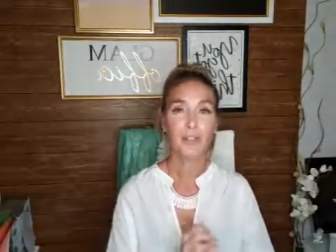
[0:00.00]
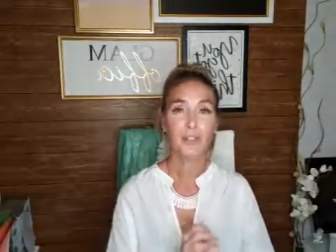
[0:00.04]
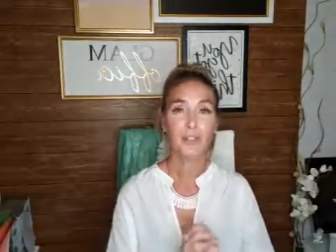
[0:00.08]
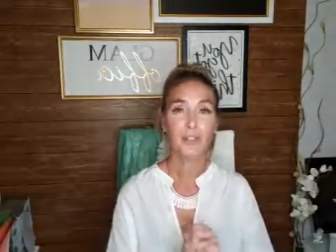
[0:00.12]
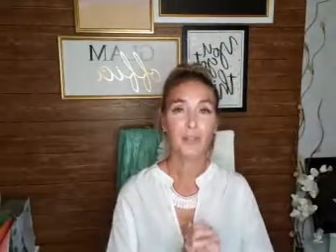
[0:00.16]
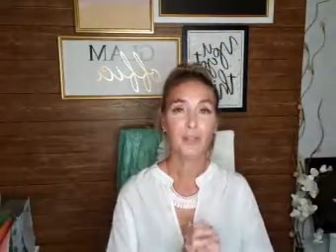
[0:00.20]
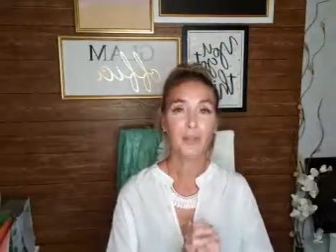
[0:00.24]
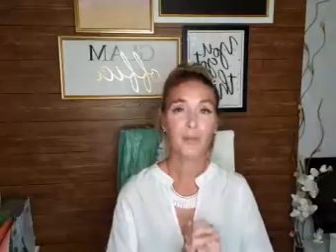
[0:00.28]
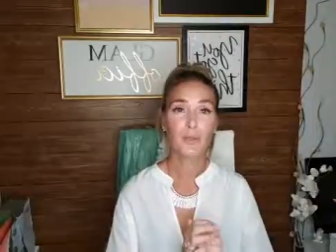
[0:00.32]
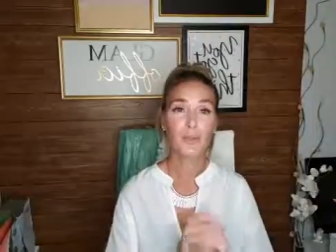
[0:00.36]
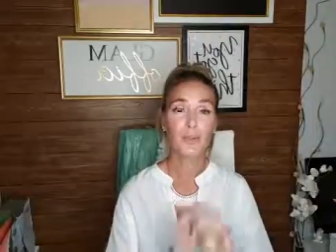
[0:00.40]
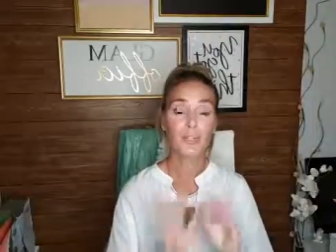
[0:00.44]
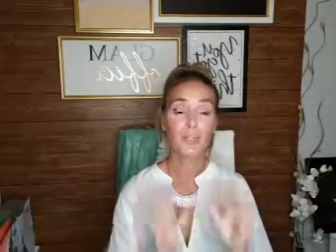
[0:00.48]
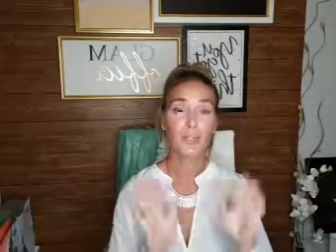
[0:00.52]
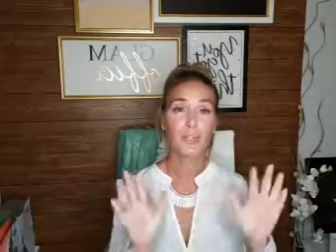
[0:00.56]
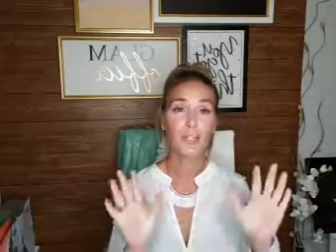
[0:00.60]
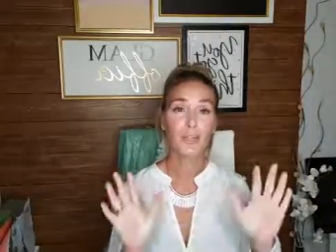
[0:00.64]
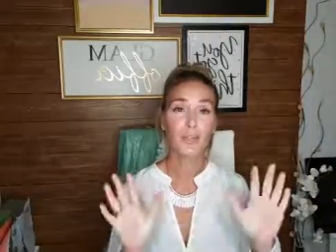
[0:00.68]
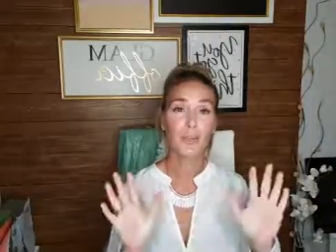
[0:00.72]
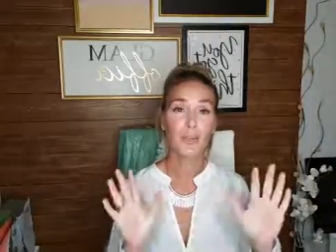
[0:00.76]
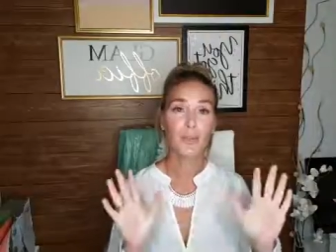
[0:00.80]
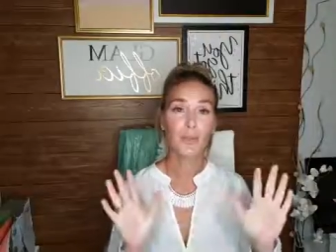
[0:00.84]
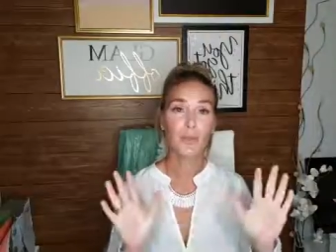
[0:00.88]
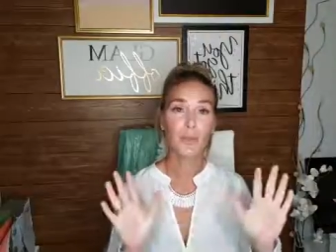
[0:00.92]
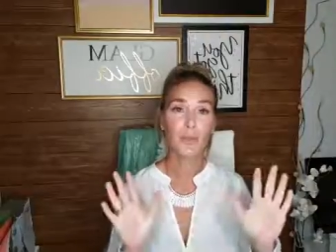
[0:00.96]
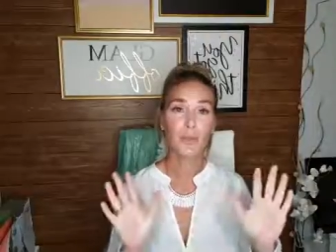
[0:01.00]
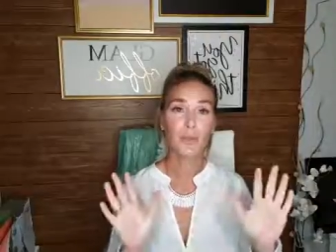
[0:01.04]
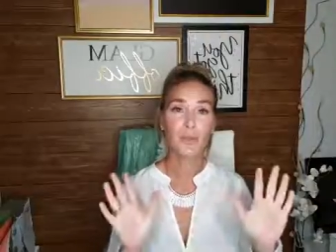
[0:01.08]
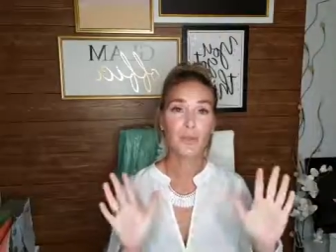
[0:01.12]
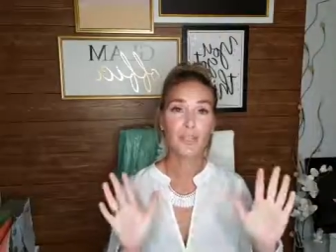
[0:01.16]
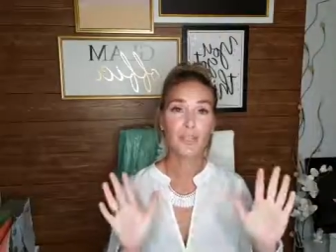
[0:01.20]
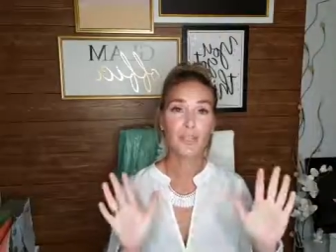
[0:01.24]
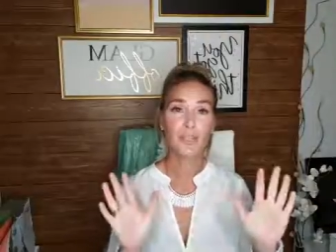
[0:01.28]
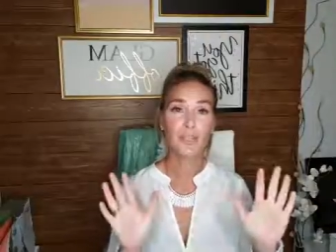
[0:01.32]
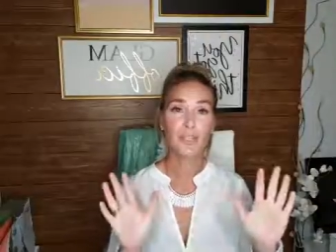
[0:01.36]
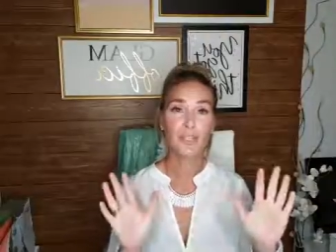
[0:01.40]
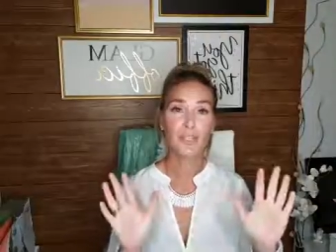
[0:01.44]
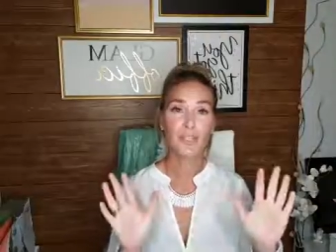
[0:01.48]
to seeing all the
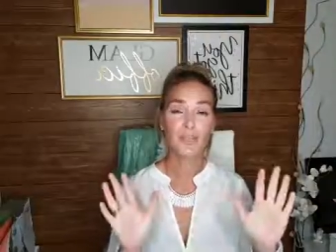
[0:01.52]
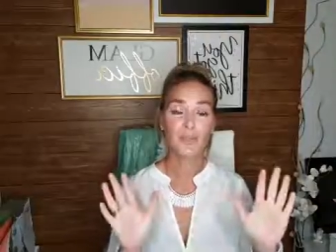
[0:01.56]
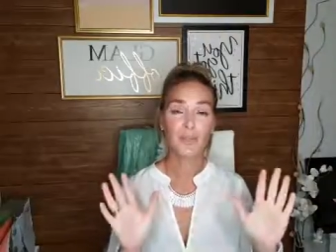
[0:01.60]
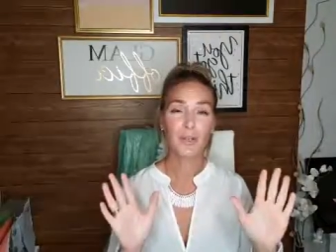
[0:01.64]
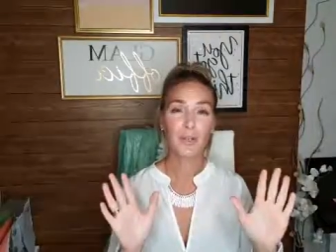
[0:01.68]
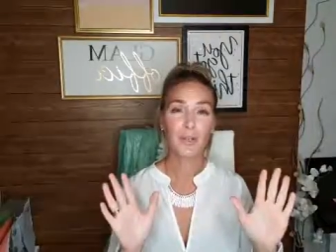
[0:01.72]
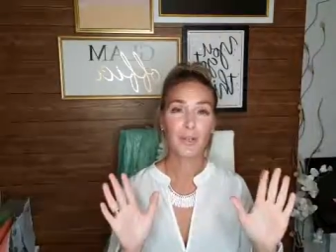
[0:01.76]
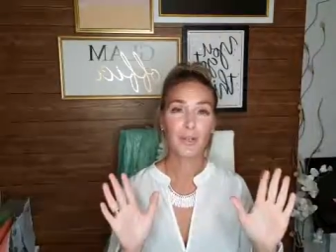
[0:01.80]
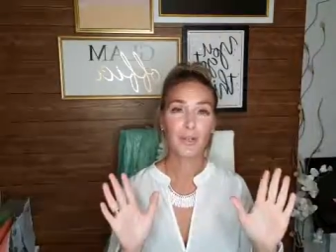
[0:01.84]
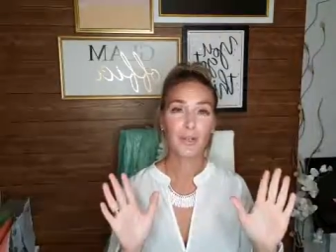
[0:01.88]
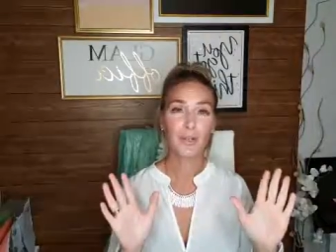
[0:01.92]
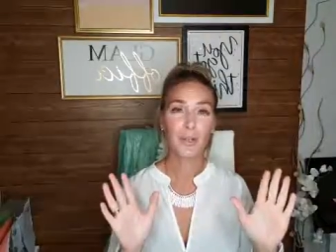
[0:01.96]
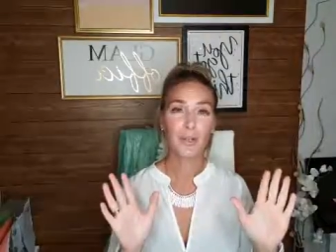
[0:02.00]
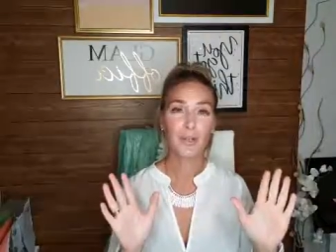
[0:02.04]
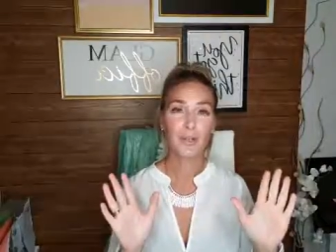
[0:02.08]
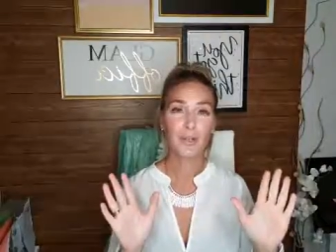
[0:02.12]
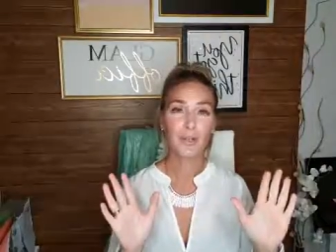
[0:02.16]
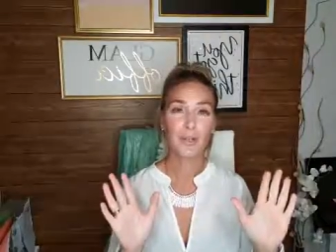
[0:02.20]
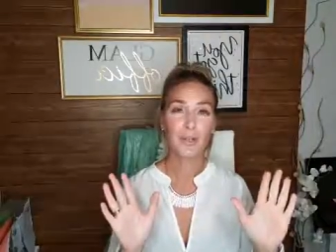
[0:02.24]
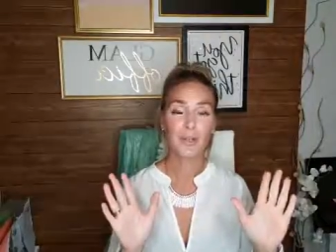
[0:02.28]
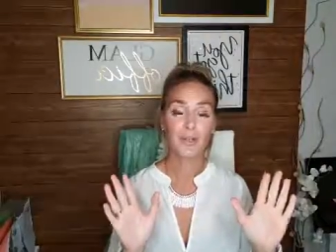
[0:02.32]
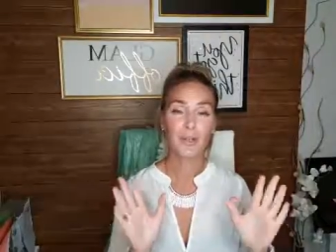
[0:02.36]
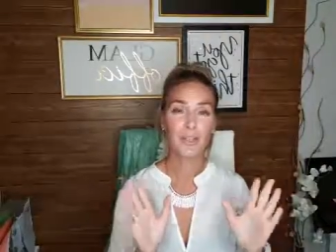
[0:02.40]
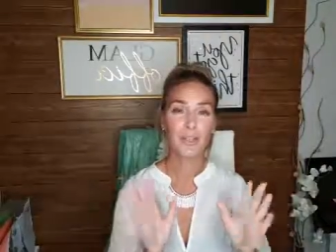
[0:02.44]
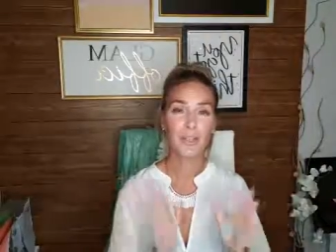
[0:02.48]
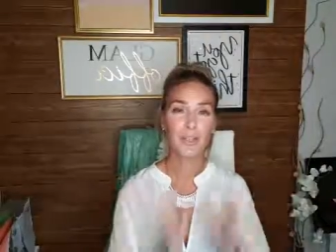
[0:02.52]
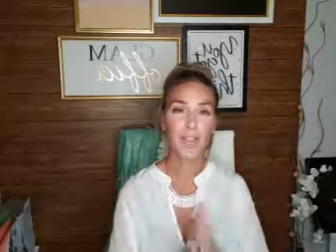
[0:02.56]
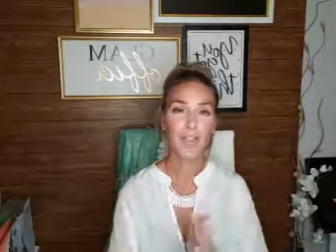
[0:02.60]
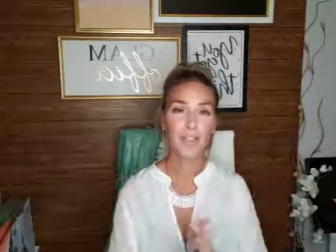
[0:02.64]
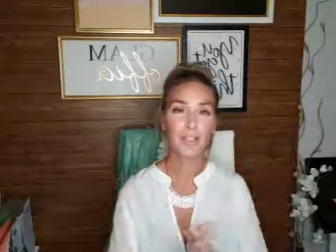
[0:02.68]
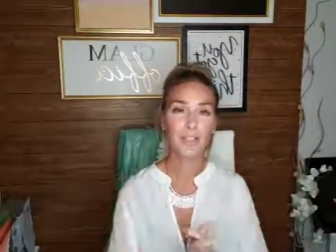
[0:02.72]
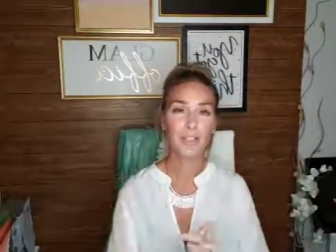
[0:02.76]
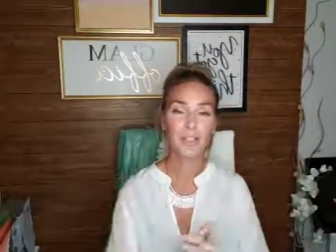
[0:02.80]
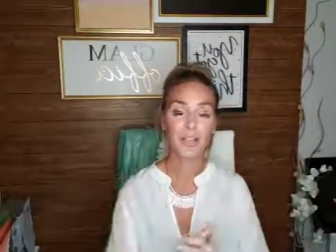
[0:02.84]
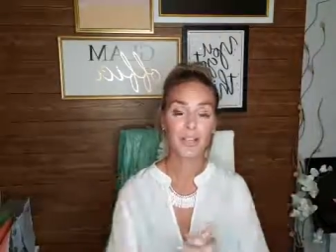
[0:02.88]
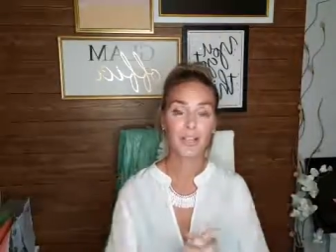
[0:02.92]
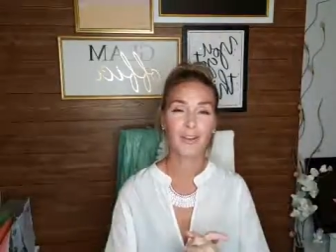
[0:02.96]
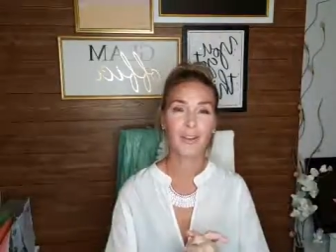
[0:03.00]
posts that you're gonna post with the
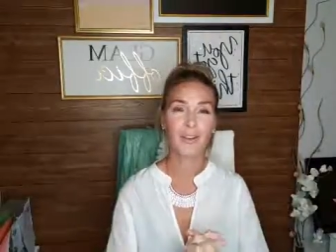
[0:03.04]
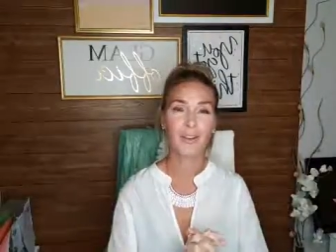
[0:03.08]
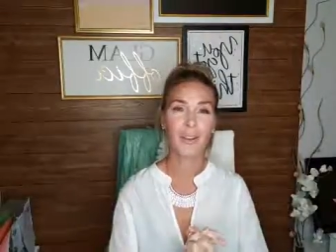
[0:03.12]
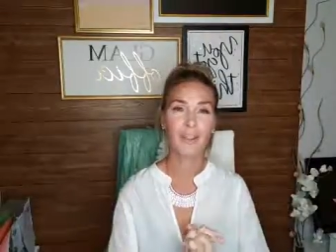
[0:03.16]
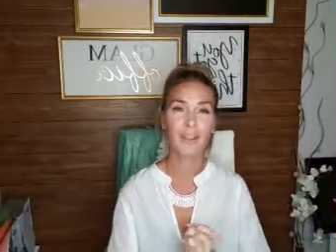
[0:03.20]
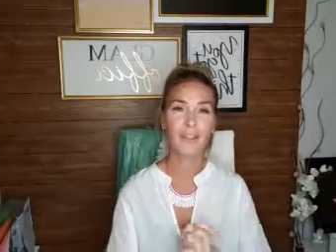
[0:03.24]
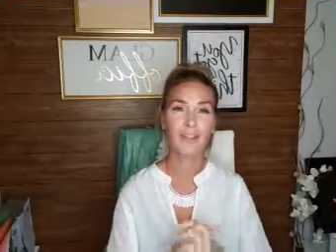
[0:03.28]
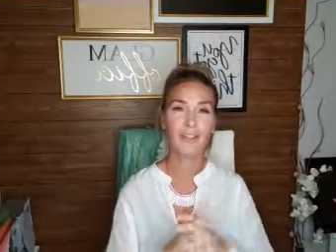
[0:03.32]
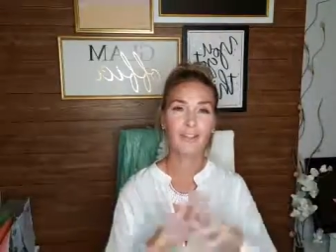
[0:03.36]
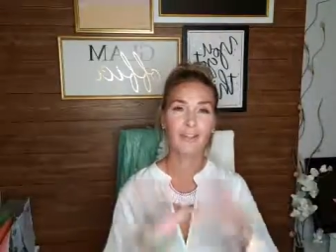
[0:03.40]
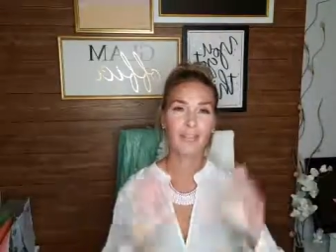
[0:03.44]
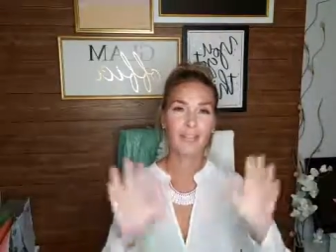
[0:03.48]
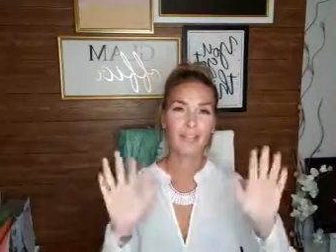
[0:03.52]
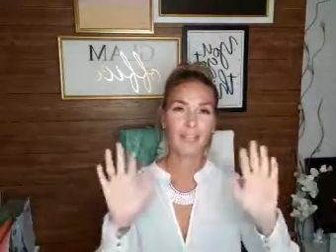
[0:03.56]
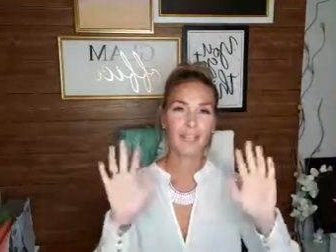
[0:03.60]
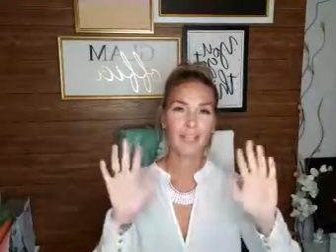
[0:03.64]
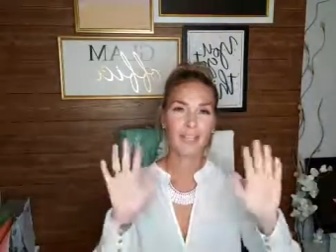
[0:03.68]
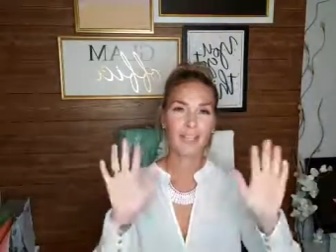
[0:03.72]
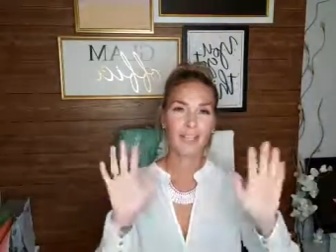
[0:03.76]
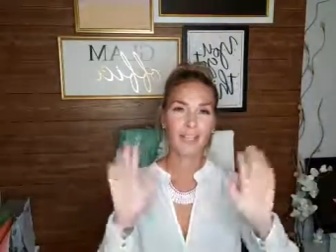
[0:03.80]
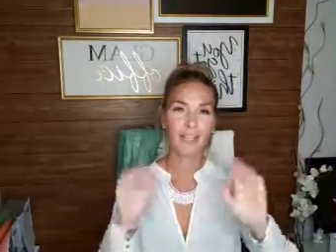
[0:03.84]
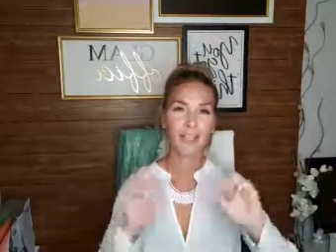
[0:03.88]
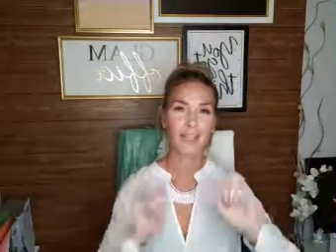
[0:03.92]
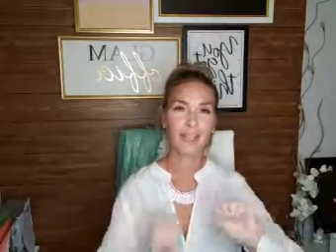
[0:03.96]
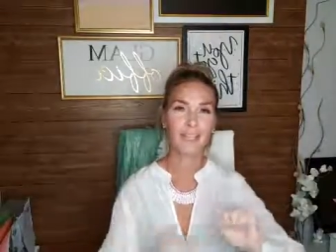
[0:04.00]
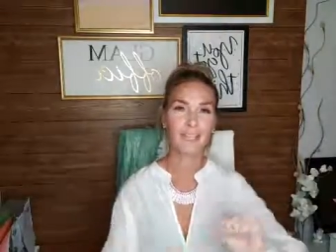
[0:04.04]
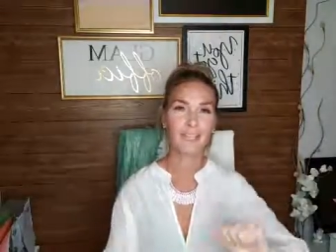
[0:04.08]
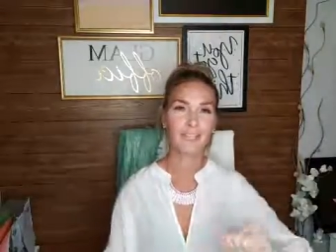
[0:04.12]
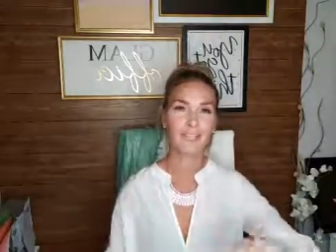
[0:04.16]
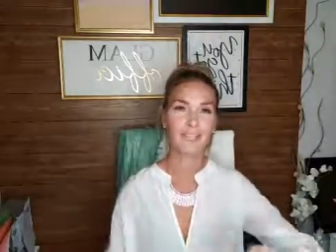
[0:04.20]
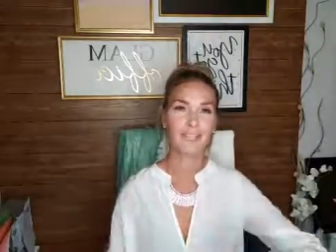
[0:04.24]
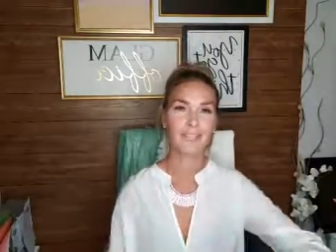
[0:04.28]
hashtag, okay? Take care.